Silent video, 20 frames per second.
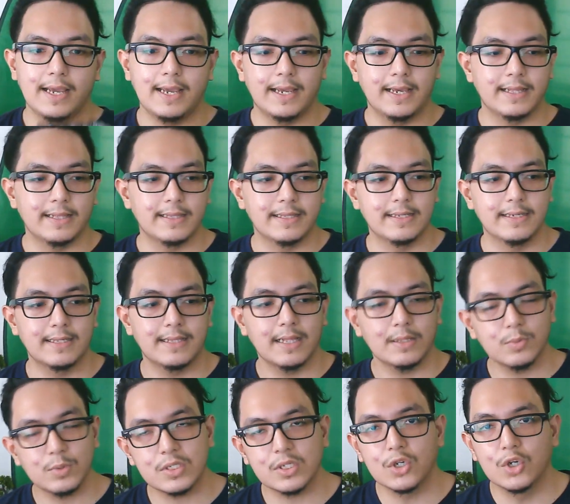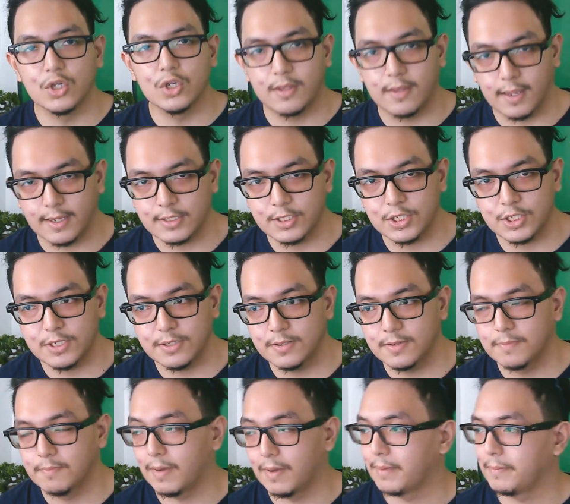and that was a good touch
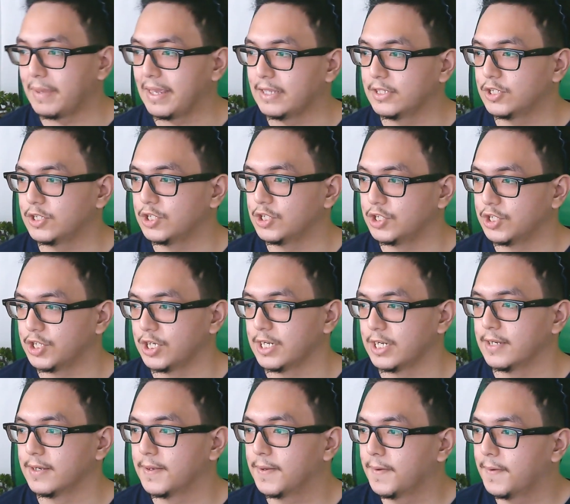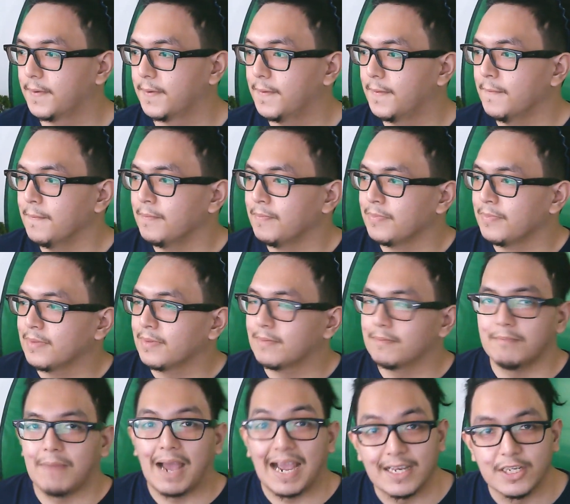by MageGee.
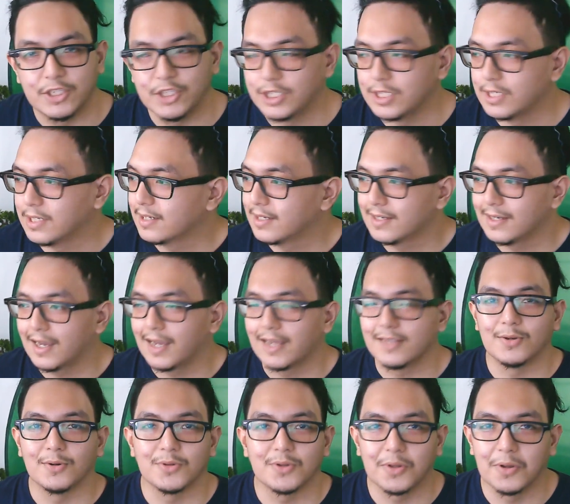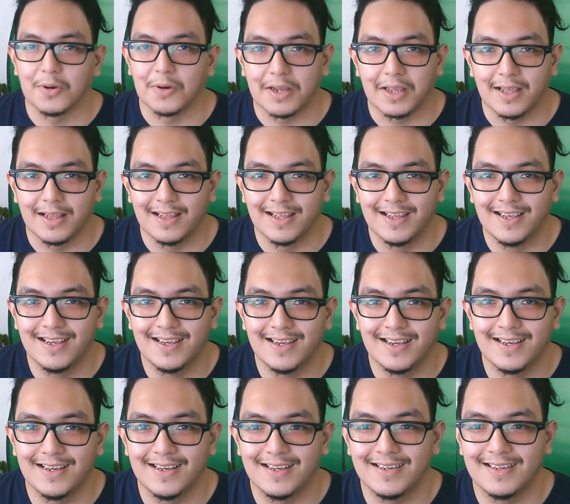MageGee, I don't know again.
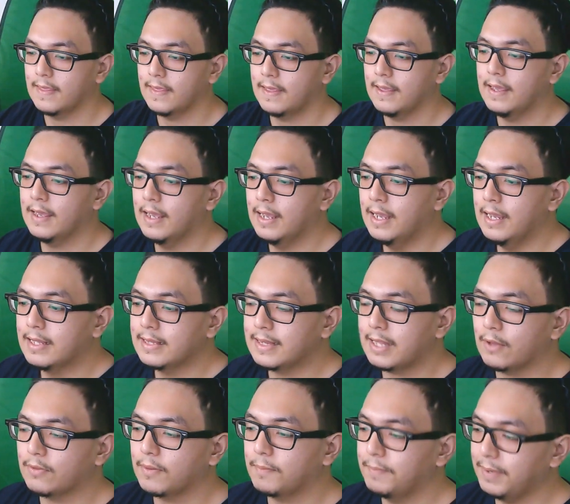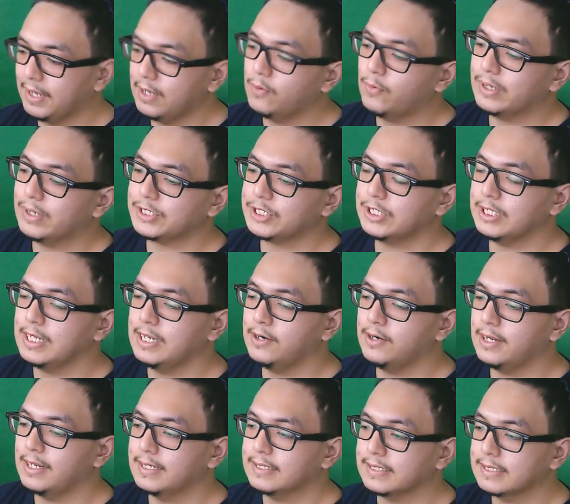Now the big question here
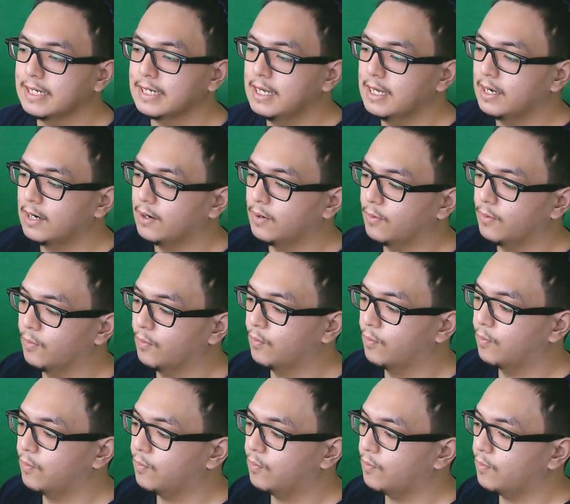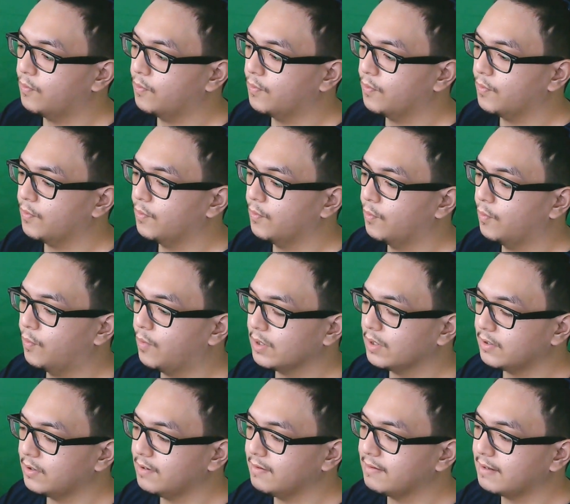is, what
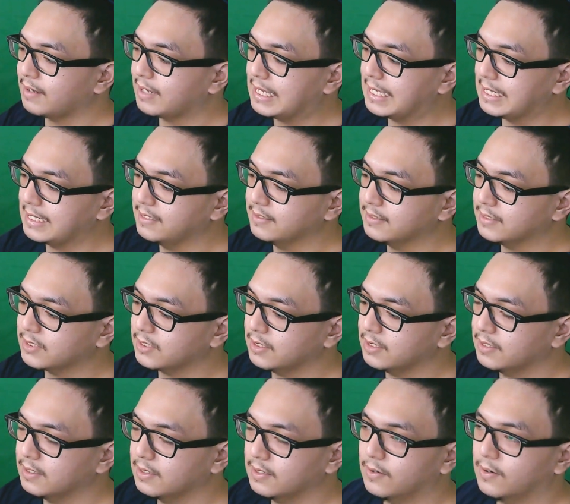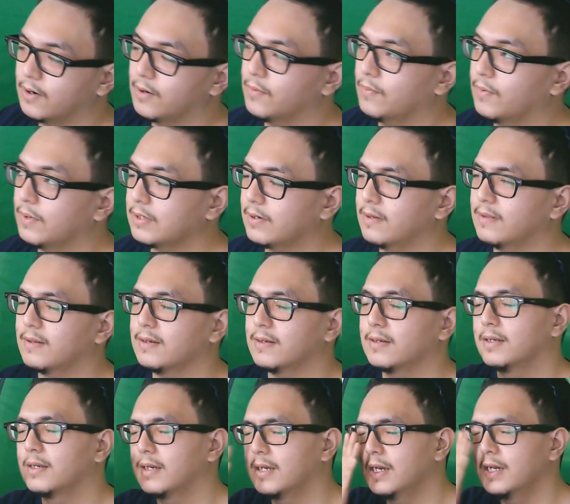are the keys, or what are the
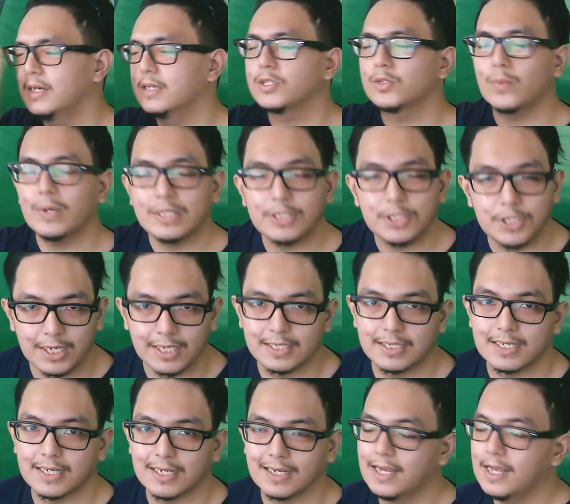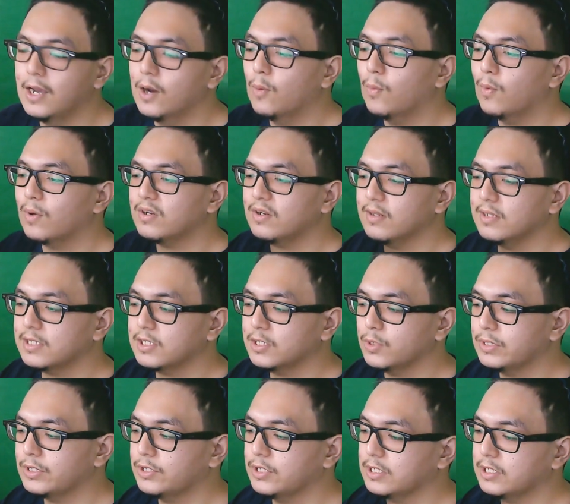switches? What are the
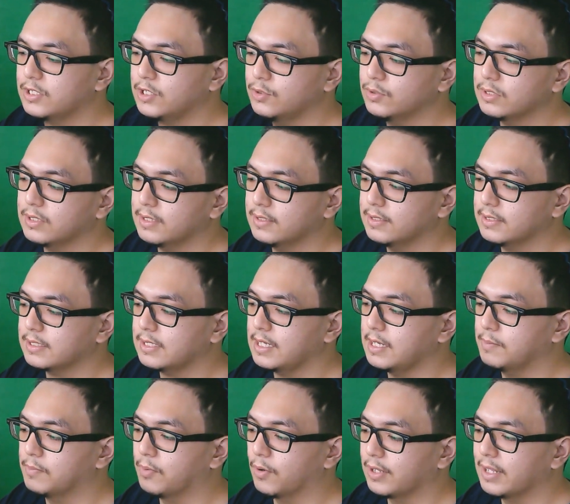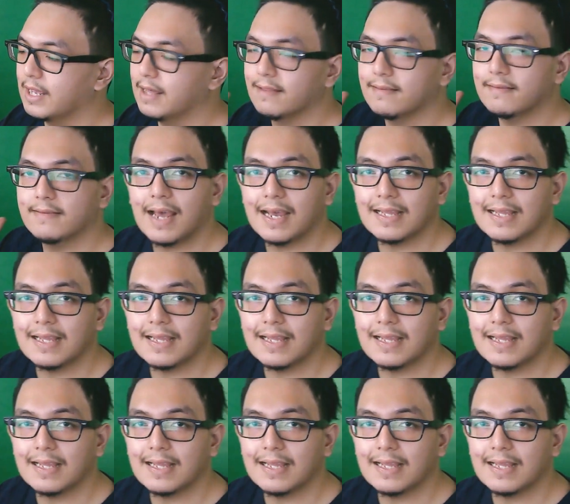switches used in this keyboard? That